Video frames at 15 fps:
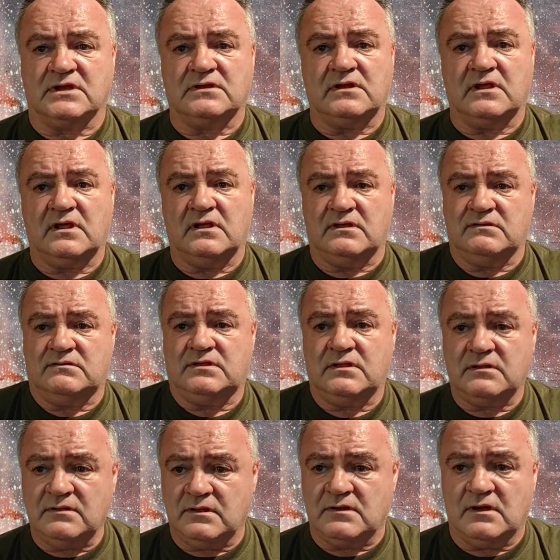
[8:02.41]
And,
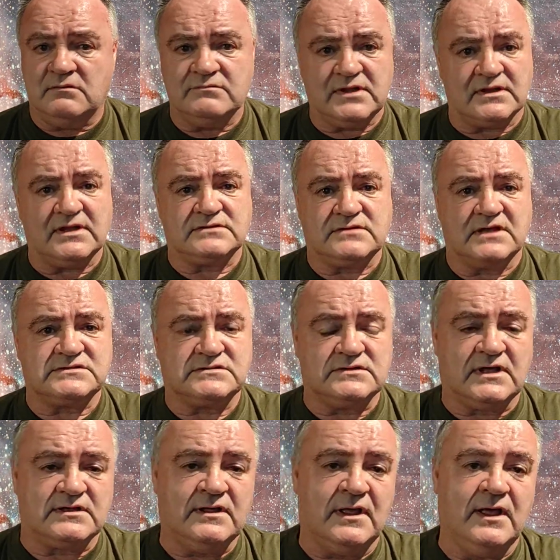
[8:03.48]
you know,
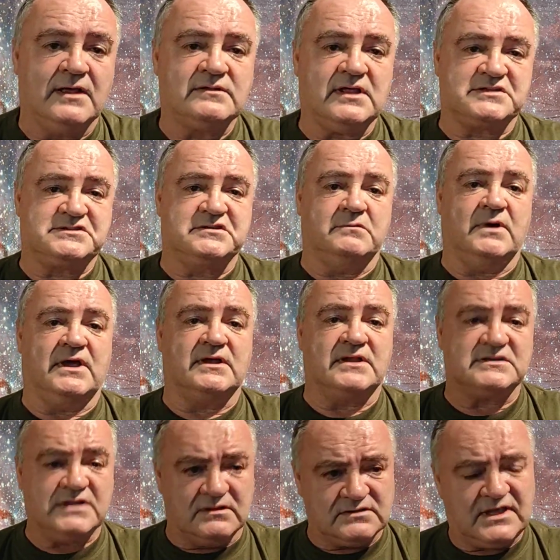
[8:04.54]
and that's the way it
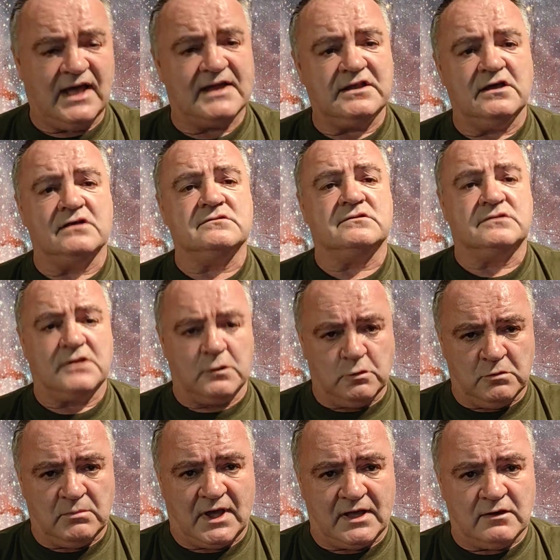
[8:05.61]
is. I'll carry on
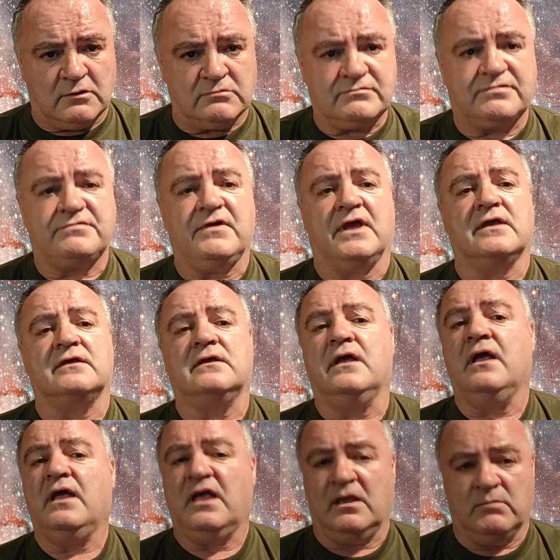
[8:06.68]
doing my own thing
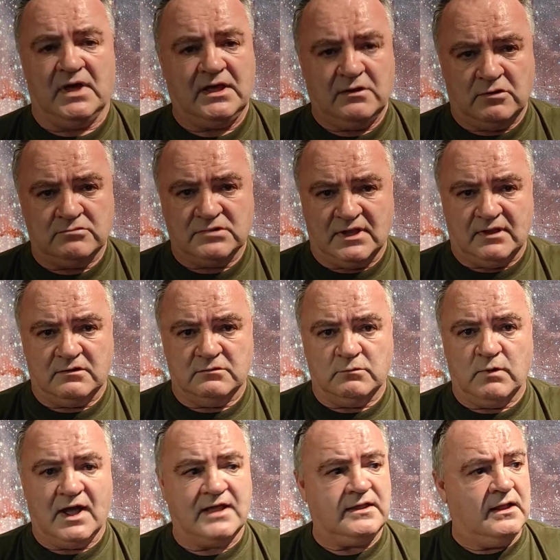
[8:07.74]
in my own little
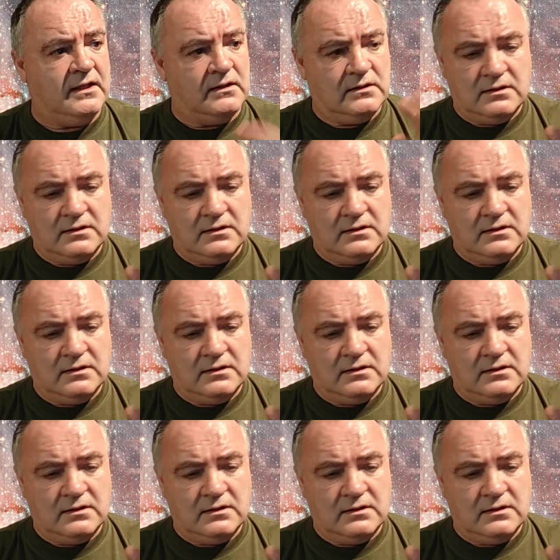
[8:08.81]
way.